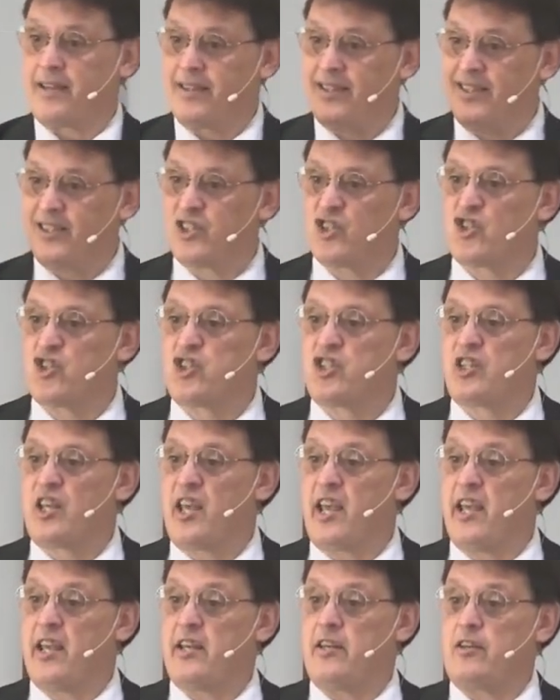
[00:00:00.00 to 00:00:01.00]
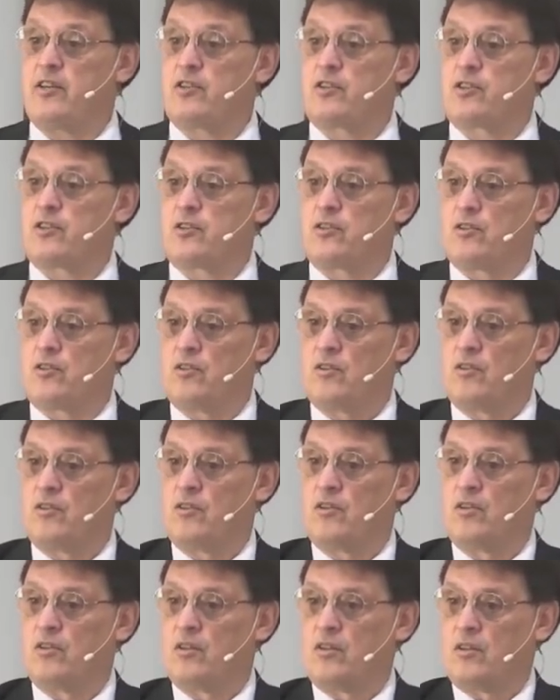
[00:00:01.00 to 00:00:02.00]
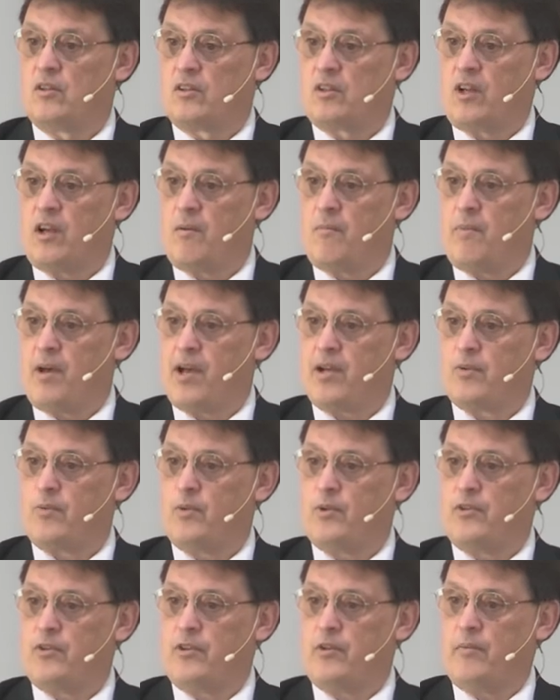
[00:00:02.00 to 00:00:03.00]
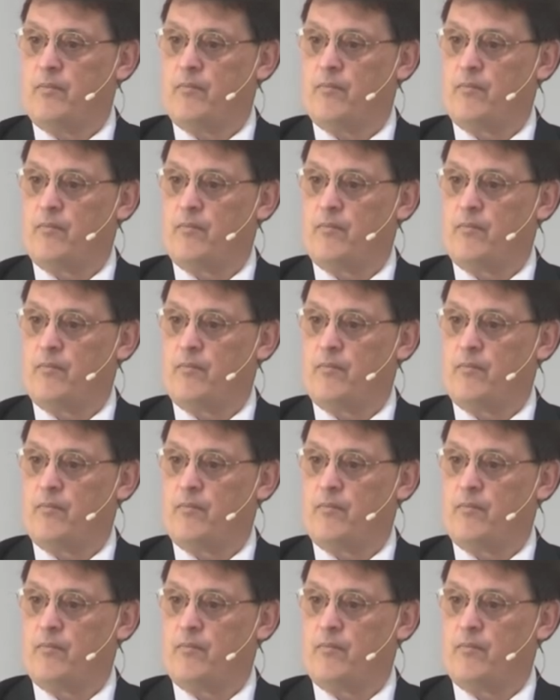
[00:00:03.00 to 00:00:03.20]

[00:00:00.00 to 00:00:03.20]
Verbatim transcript: that the saints come back with him.